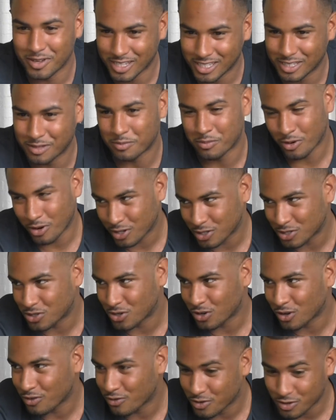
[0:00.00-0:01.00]
And the Bronx
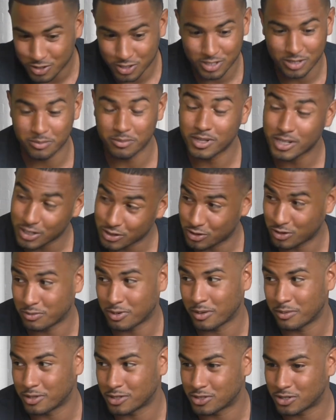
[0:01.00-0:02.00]
struggle versus the Dominican
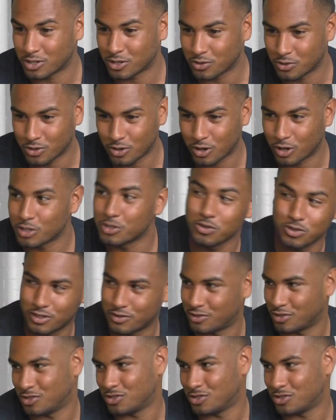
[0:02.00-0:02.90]
Republic struggle are two different